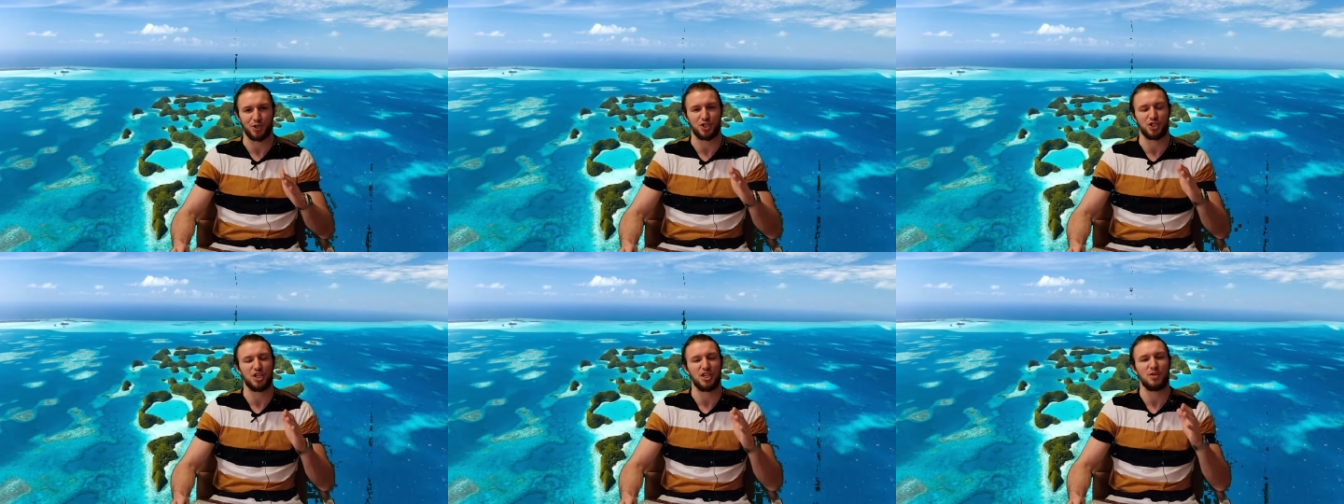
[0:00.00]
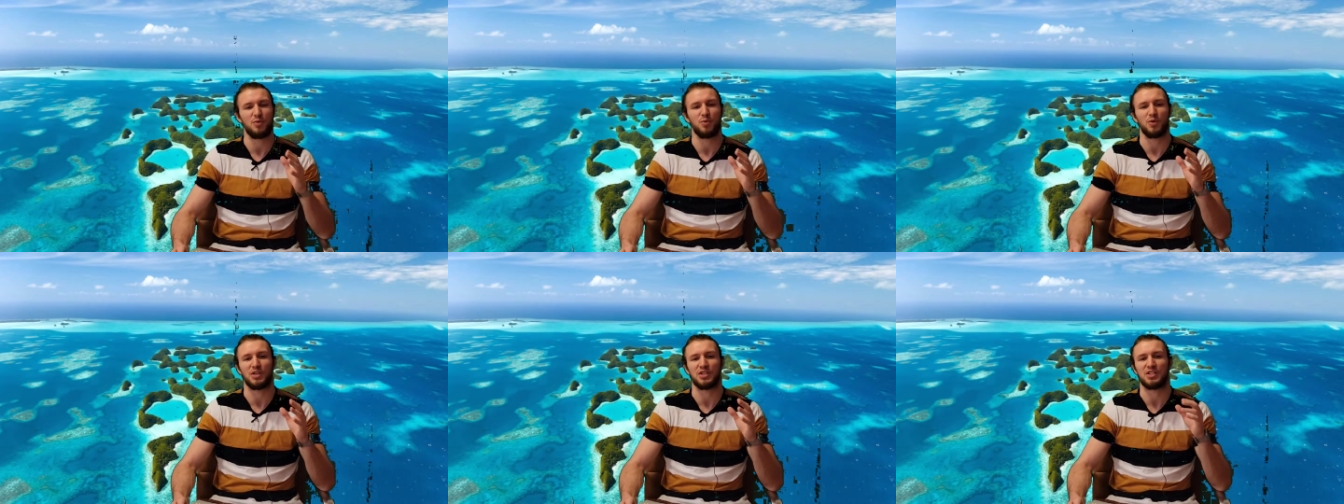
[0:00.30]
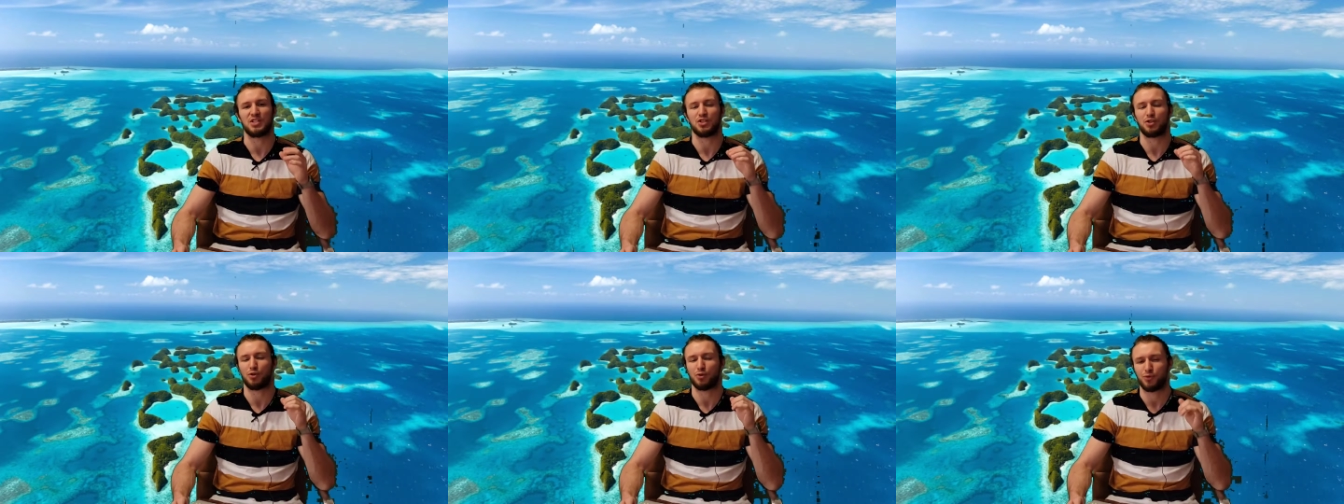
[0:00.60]
She
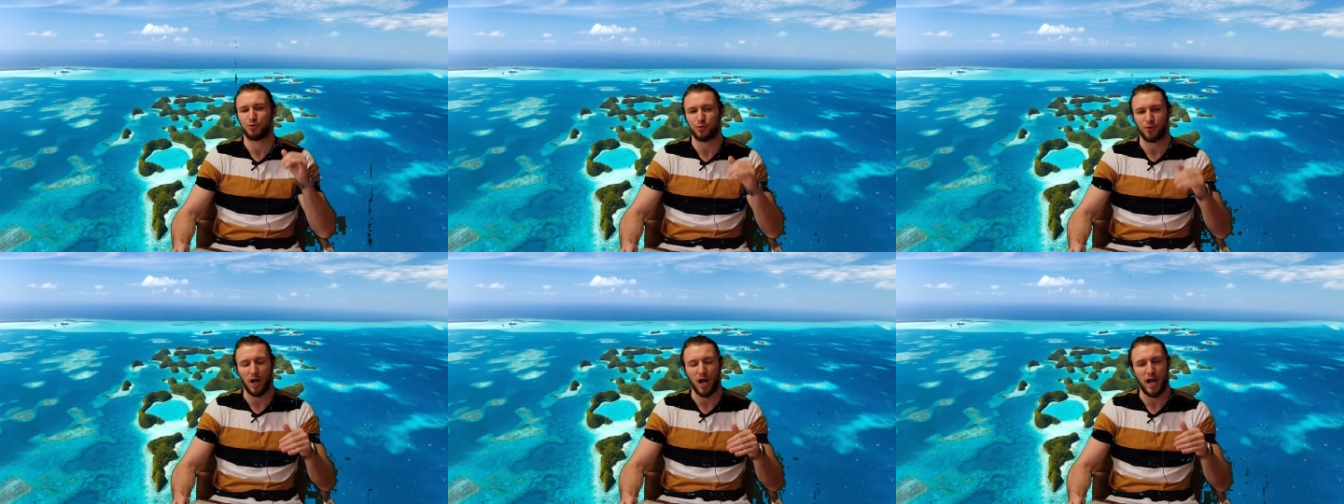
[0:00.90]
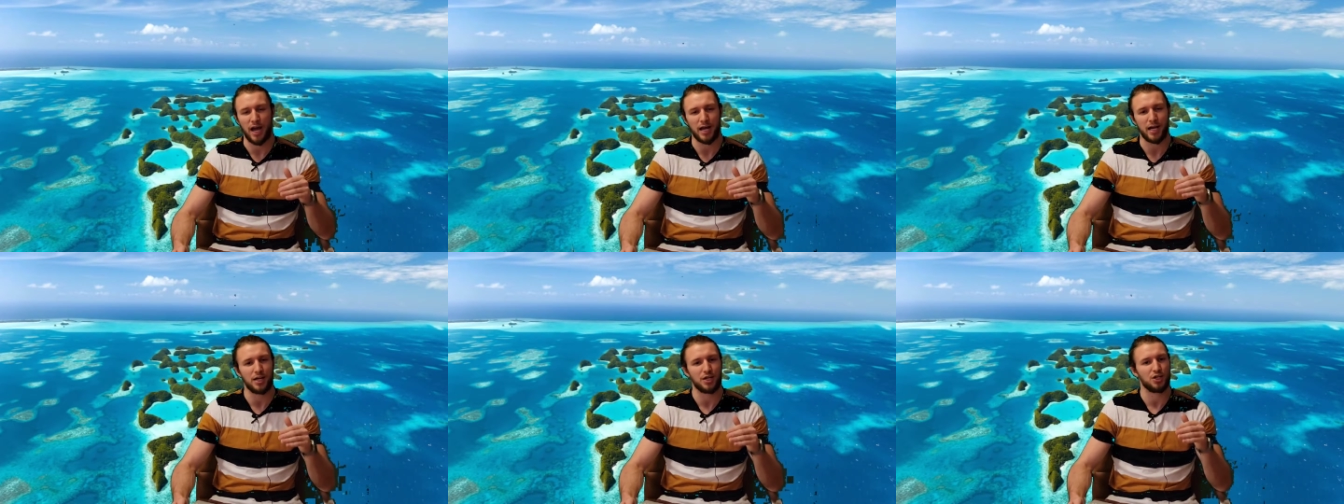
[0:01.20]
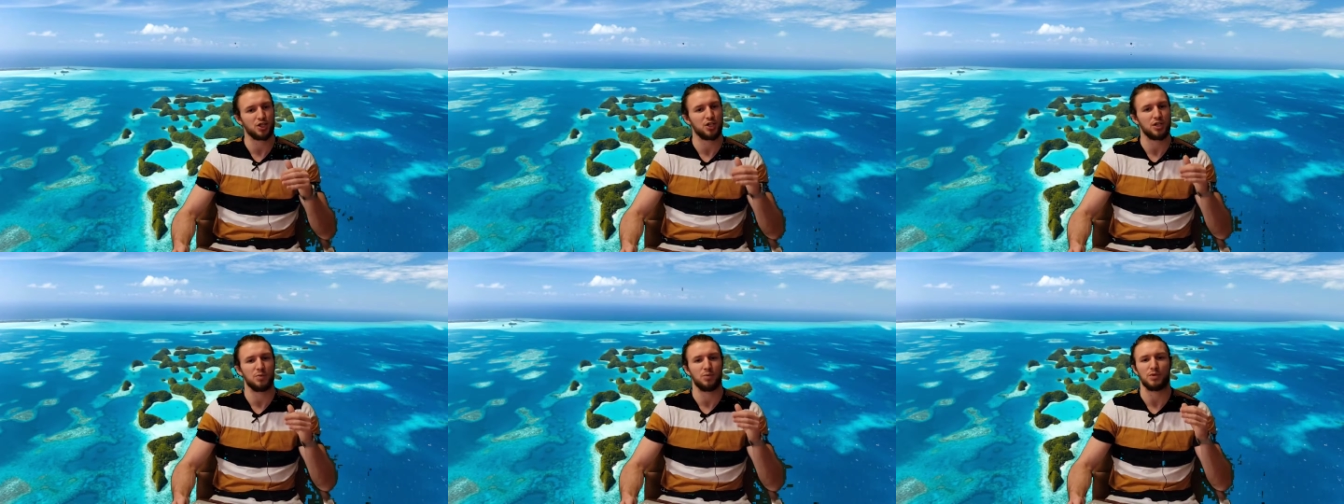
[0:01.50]
was crying.
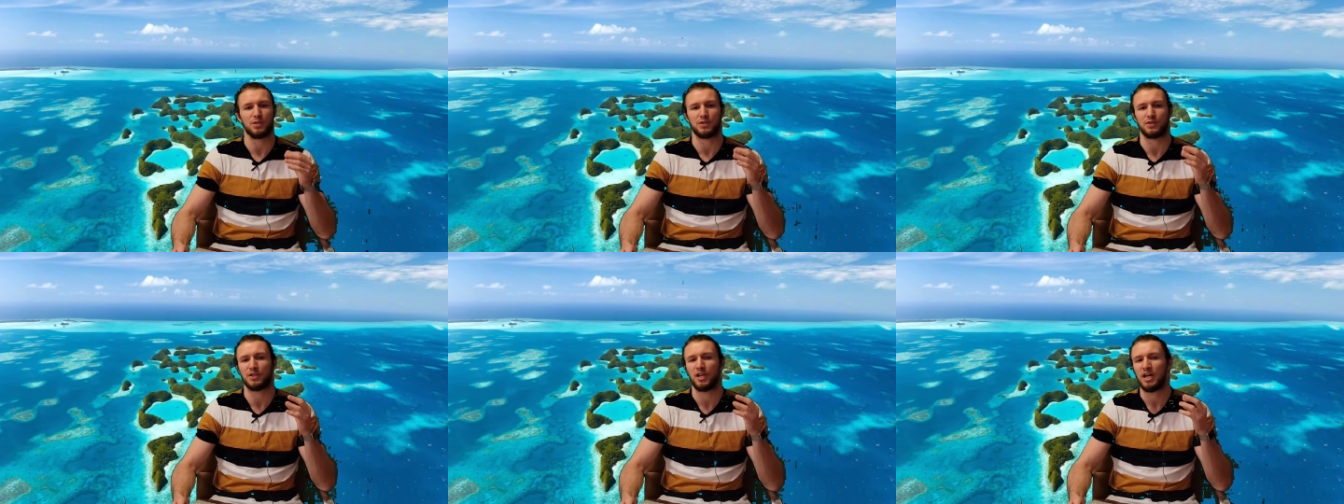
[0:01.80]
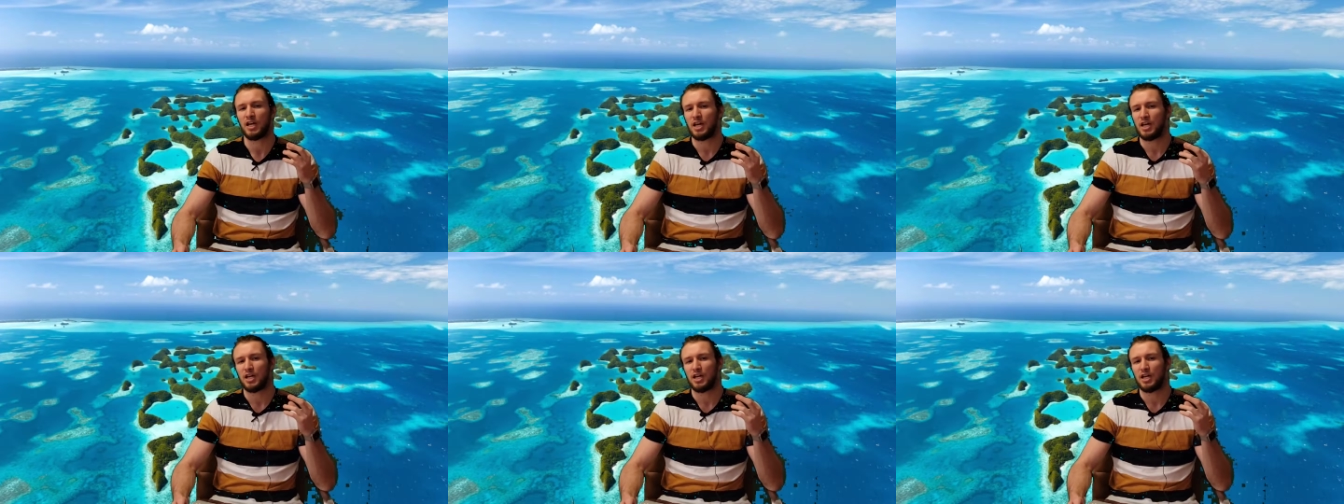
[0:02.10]
She was